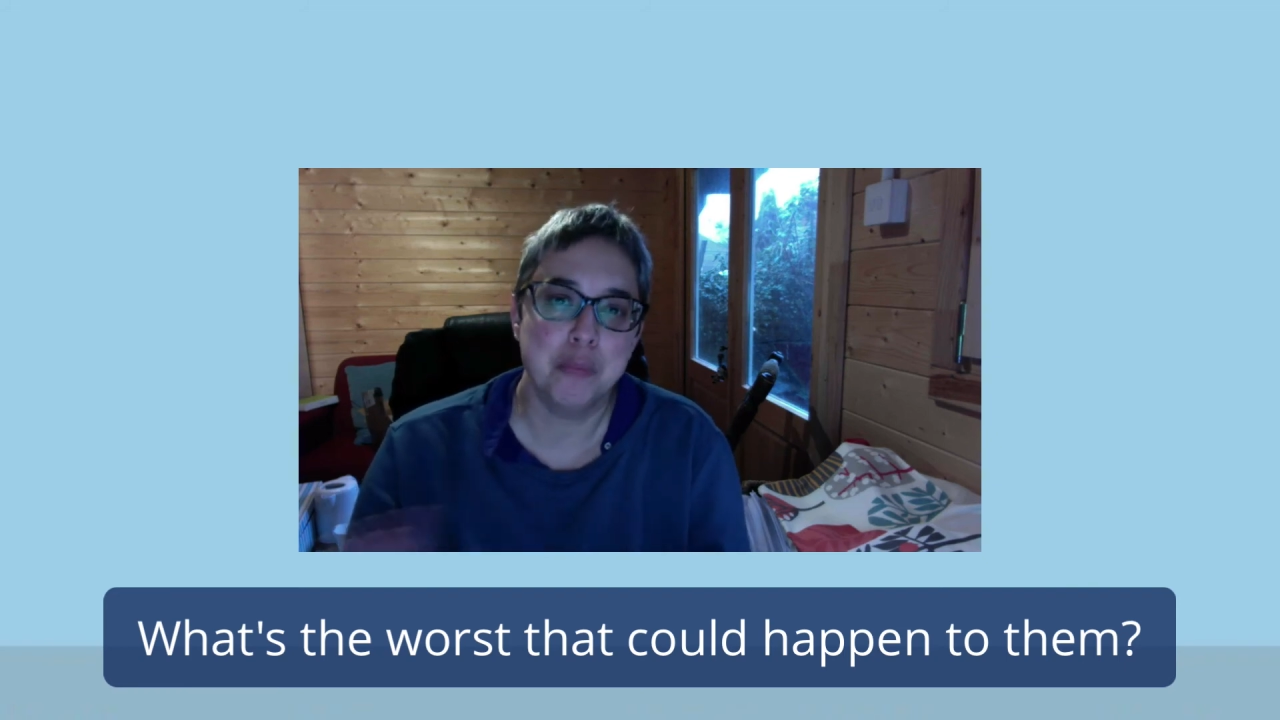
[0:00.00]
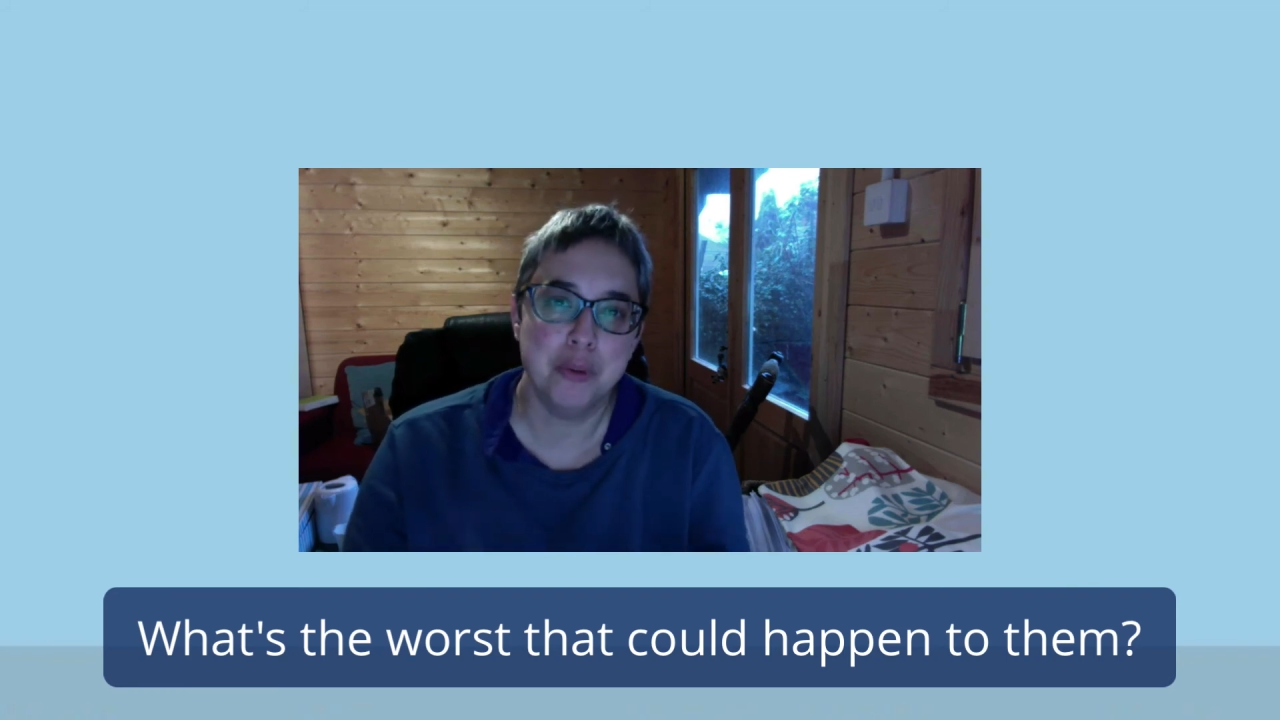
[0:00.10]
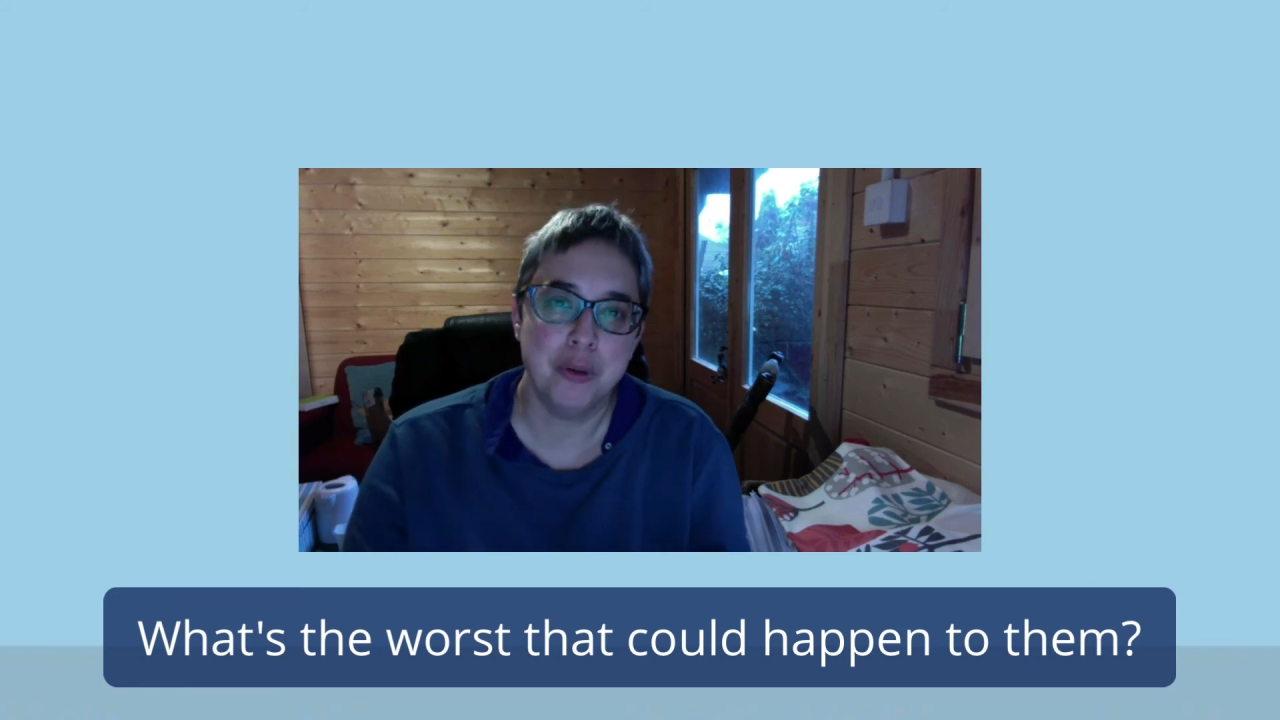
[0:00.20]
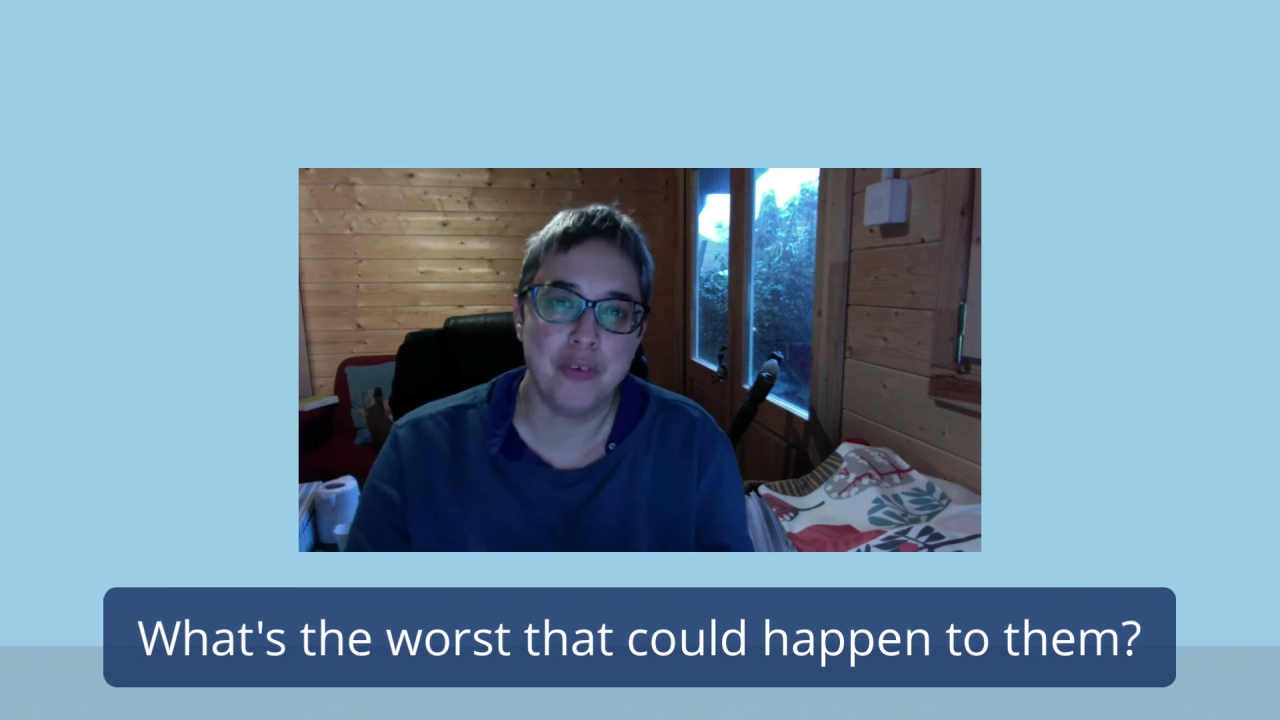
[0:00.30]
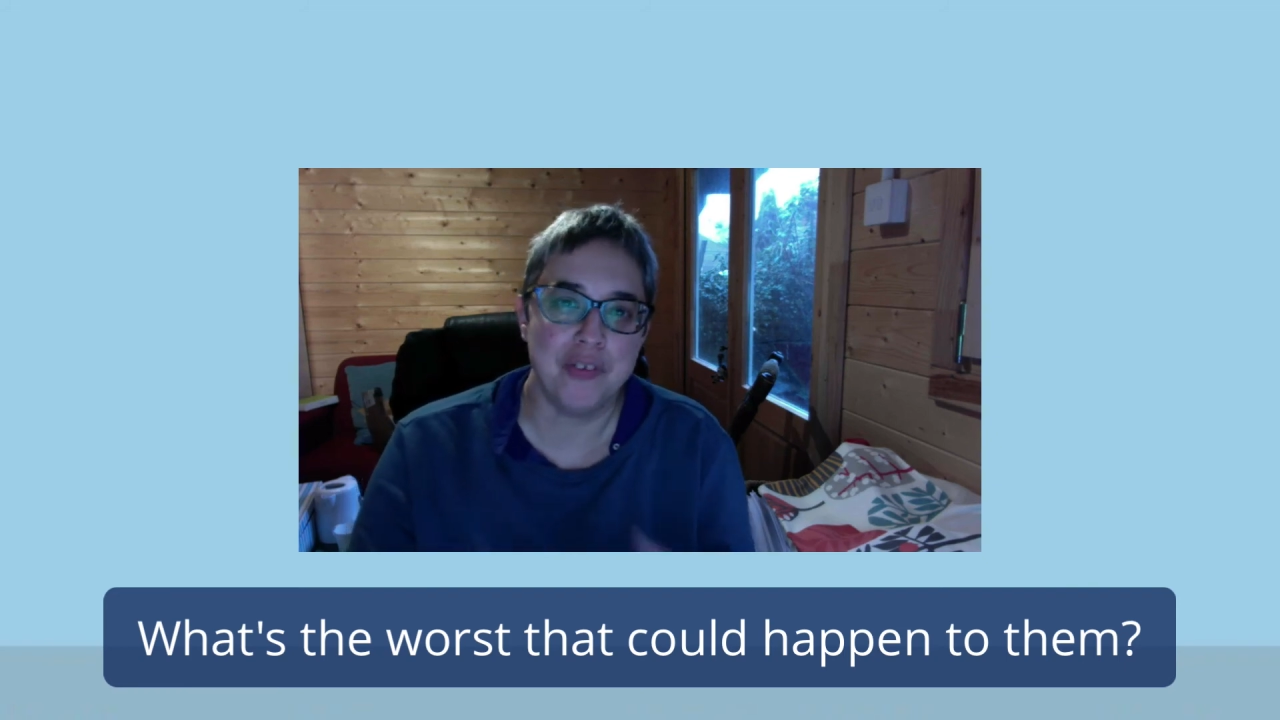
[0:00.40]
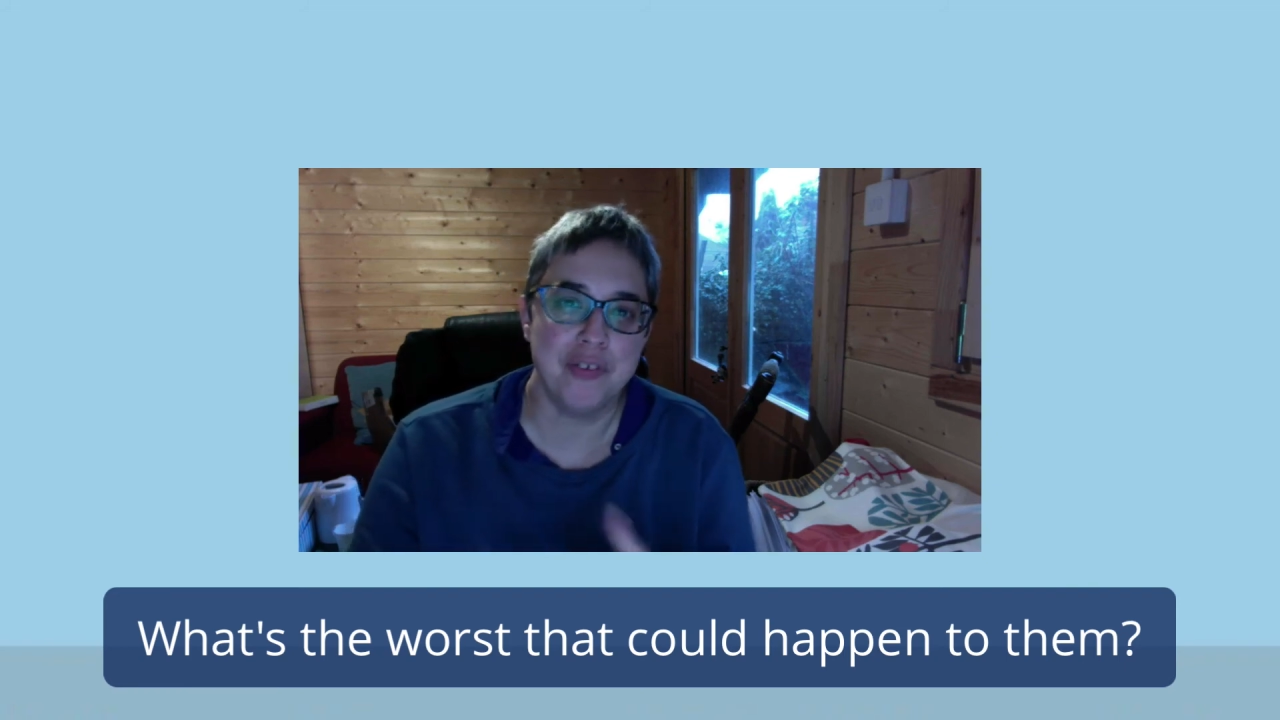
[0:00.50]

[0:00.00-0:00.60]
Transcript: books and